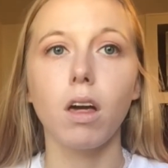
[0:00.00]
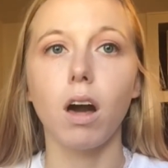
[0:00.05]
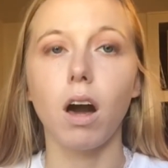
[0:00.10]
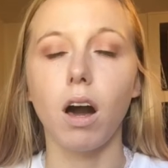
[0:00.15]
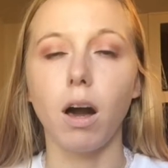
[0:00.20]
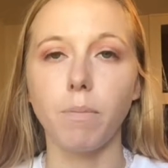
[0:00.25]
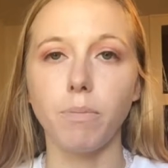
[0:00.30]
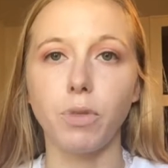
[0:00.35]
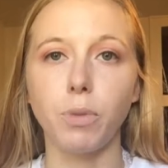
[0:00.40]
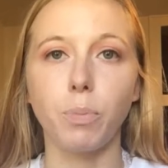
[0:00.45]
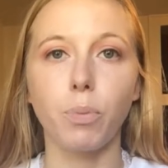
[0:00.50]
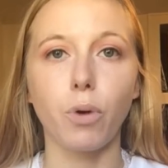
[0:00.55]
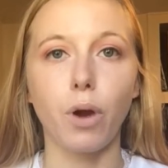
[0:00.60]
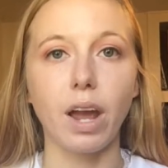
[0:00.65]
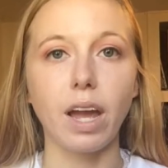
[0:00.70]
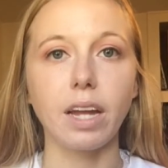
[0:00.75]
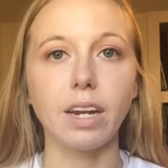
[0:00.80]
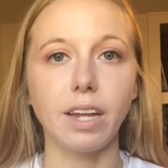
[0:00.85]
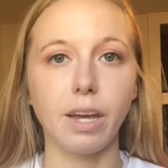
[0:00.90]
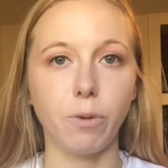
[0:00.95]
the
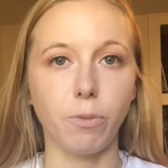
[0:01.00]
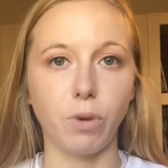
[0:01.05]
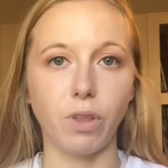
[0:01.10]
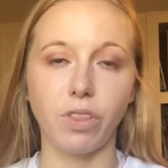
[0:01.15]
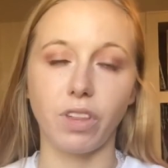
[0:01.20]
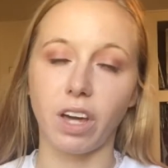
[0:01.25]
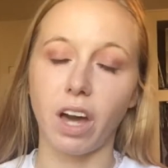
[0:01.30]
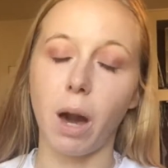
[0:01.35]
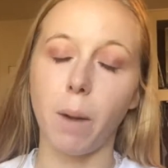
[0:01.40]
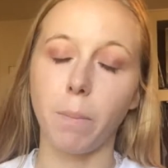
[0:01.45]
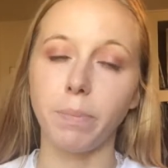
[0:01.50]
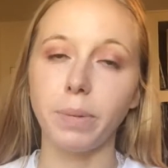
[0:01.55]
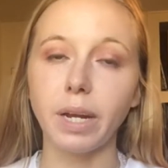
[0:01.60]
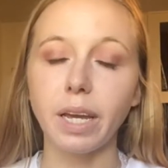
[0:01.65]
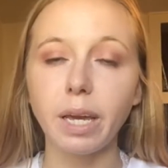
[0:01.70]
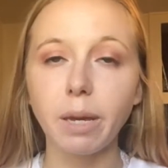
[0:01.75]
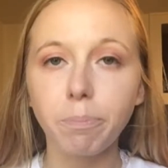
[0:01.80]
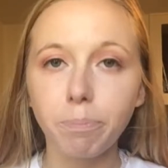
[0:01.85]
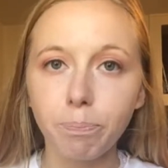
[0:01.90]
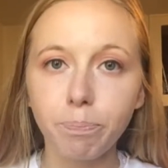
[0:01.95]
brand and with the
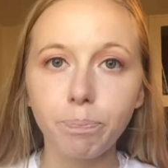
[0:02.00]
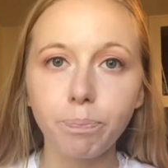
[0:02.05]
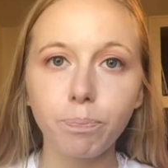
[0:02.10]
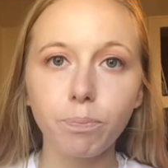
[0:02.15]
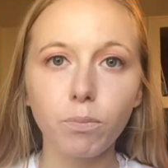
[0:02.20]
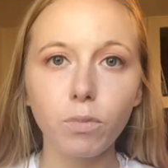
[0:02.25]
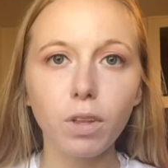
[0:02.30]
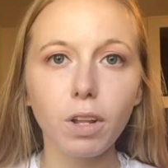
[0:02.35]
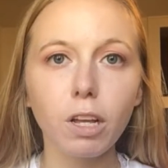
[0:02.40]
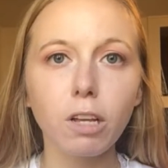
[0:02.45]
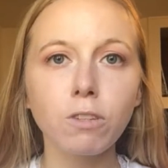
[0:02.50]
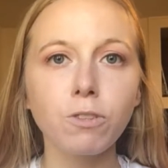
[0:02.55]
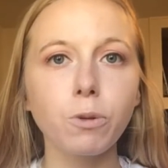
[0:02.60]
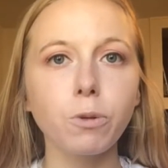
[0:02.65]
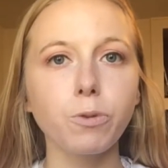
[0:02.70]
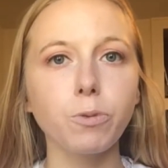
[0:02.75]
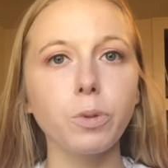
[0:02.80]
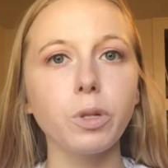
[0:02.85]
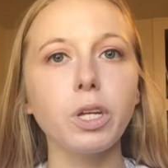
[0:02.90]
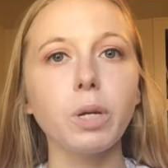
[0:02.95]
company. So
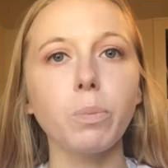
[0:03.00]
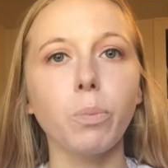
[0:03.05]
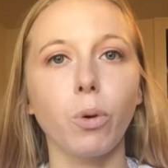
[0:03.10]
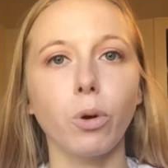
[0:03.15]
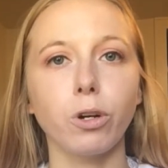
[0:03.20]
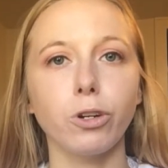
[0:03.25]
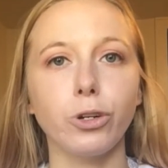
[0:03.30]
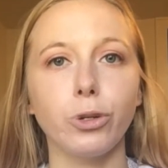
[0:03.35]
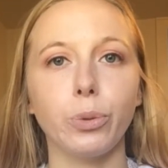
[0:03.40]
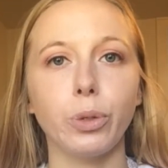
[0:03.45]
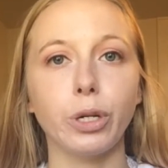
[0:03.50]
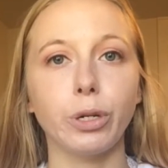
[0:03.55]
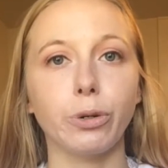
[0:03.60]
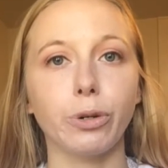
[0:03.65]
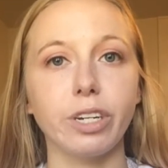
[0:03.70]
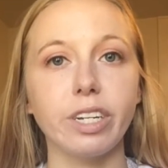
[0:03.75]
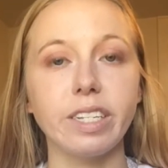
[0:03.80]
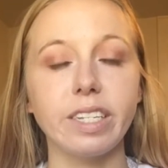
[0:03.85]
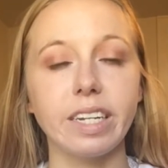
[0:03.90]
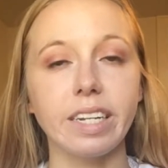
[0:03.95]
it's really important to
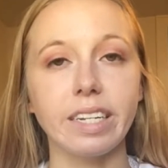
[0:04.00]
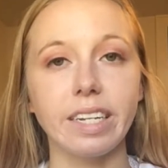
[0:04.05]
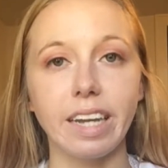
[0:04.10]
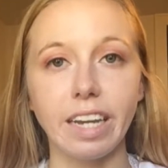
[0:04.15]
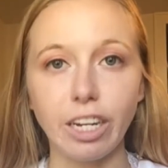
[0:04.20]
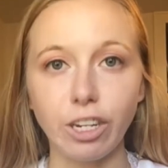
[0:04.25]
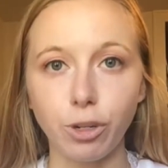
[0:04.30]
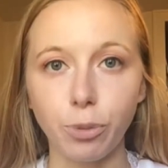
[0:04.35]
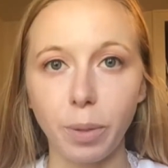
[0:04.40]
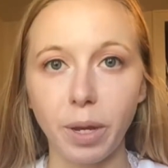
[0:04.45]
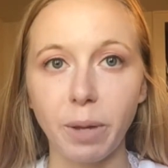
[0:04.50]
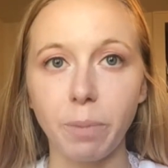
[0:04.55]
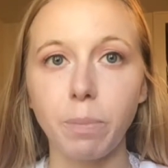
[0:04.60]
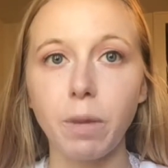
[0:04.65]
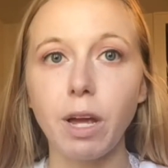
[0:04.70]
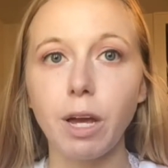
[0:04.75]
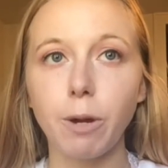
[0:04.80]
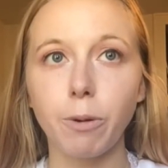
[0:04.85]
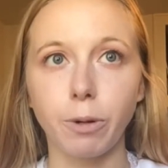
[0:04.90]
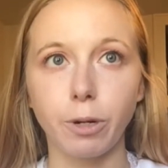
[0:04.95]
increase engagement.
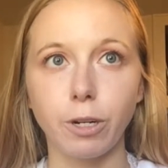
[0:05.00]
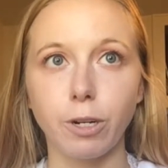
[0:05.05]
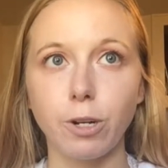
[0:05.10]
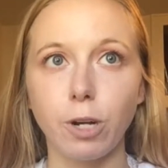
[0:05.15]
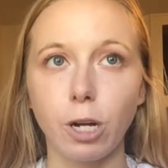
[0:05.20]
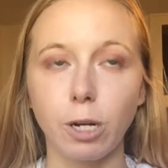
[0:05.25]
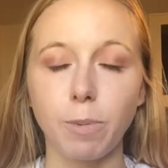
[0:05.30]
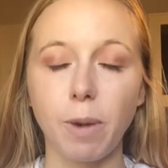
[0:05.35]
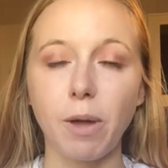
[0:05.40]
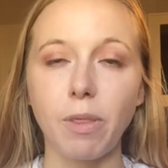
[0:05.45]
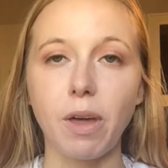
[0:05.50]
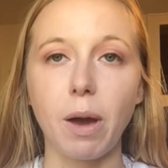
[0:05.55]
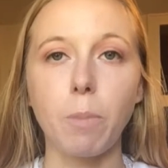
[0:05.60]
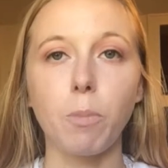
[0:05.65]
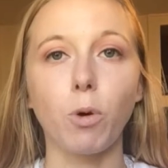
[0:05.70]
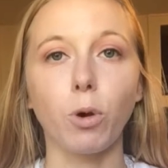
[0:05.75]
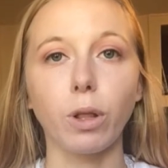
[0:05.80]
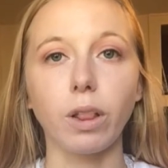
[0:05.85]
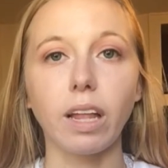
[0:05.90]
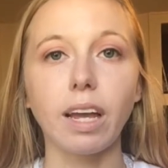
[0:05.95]
We're going to talk about that
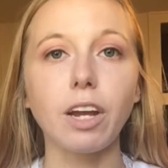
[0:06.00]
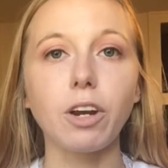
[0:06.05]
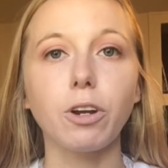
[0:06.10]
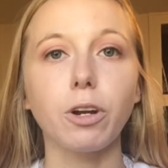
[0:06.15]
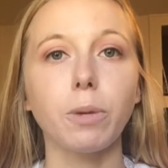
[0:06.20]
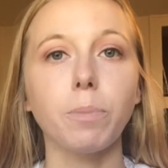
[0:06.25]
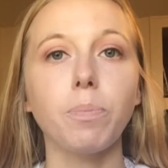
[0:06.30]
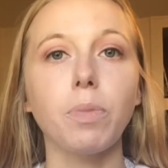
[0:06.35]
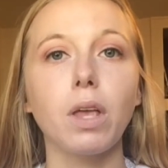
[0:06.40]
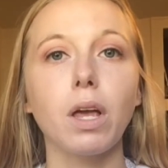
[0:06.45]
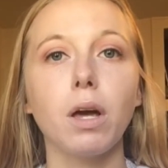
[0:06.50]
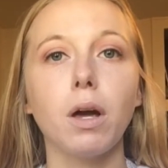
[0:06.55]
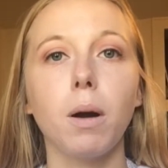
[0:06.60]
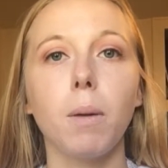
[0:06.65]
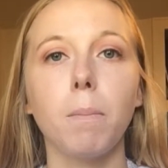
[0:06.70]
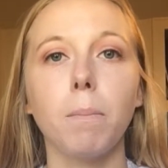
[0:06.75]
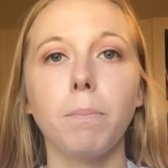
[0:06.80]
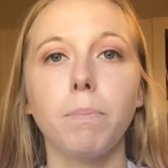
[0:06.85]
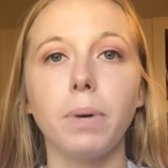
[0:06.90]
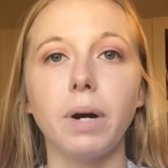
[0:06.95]
more later,
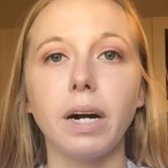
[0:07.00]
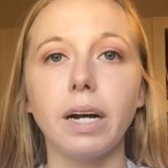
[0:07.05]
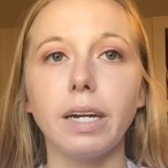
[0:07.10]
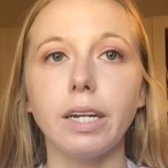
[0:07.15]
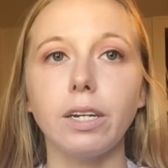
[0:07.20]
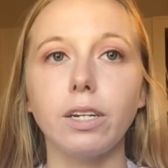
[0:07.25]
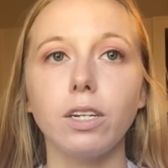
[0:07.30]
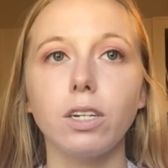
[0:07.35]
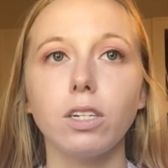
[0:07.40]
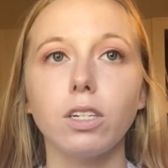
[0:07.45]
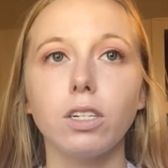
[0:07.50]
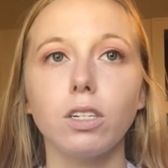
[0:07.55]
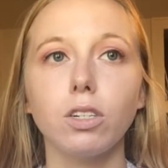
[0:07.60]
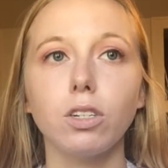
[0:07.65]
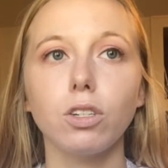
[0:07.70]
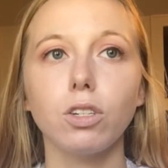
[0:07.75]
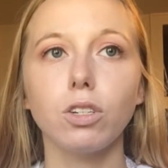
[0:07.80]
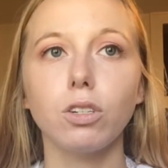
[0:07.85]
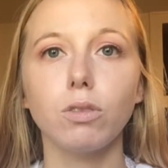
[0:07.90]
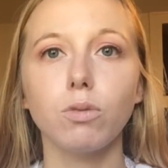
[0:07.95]
but
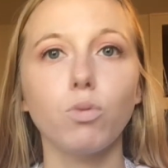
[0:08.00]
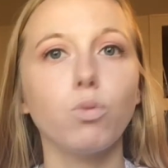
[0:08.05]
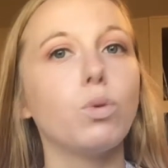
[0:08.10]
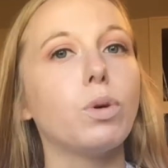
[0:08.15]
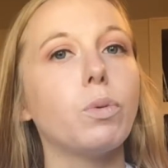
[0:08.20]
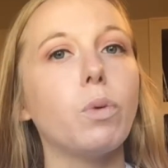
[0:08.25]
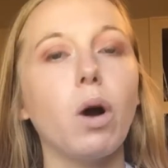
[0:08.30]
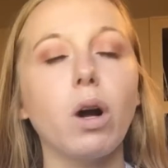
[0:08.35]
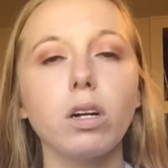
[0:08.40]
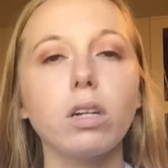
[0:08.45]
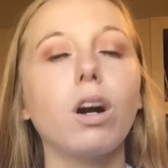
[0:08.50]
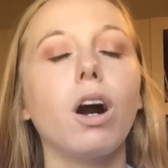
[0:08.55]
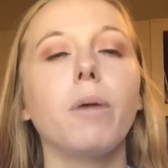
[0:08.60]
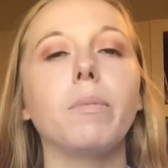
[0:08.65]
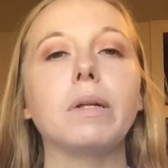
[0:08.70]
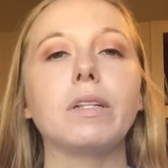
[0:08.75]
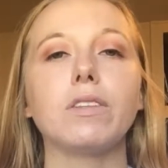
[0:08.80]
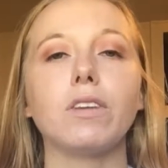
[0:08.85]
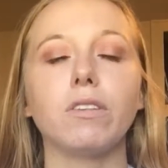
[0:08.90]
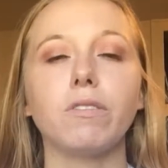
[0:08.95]
we want
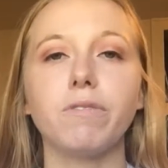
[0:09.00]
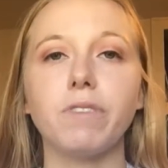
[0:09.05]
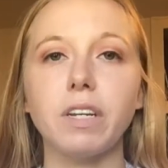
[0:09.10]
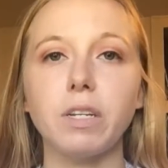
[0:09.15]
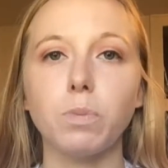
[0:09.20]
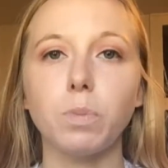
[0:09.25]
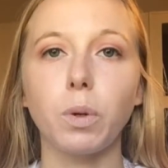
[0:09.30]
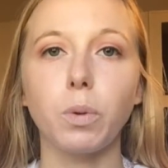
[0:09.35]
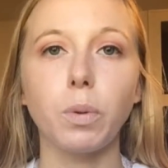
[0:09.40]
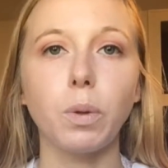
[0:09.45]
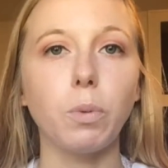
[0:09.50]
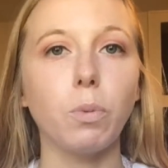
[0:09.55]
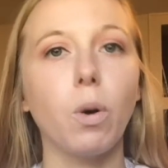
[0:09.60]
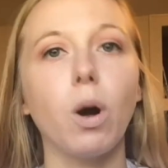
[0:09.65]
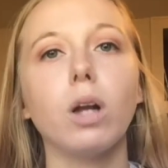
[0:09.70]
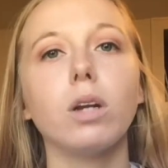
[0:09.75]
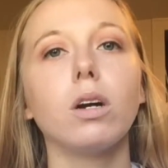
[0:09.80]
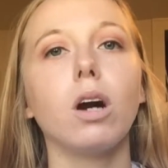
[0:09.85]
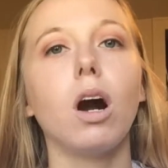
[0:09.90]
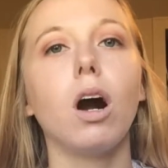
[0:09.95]
comments on Facebook. We
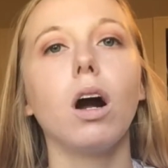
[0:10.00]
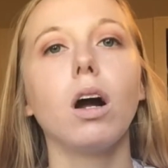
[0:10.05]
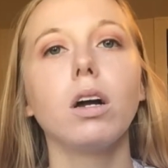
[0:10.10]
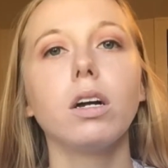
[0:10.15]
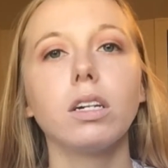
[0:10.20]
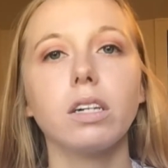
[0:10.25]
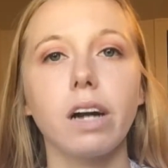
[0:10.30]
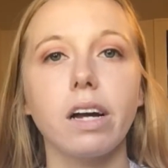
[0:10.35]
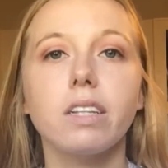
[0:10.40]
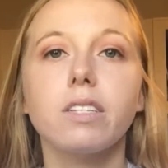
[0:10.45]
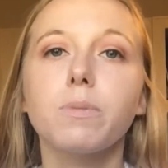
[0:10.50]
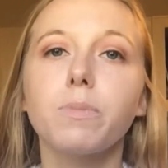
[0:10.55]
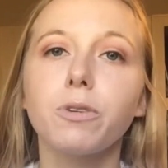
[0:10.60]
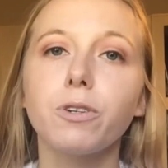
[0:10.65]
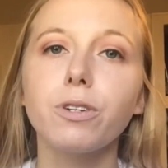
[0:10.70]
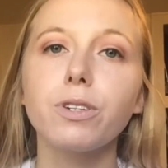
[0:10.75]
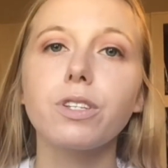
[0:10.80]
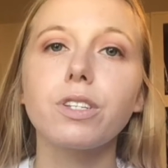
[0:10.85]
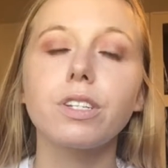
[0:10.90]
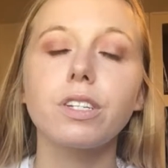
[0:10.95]
want
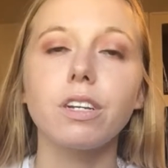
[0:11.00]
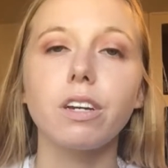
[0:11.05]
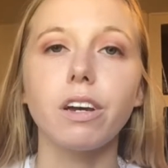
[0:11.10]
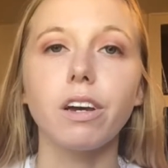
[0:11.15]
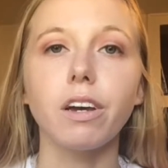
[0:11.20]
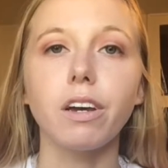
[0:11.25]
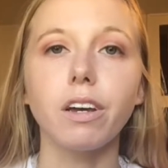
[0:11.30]
customers to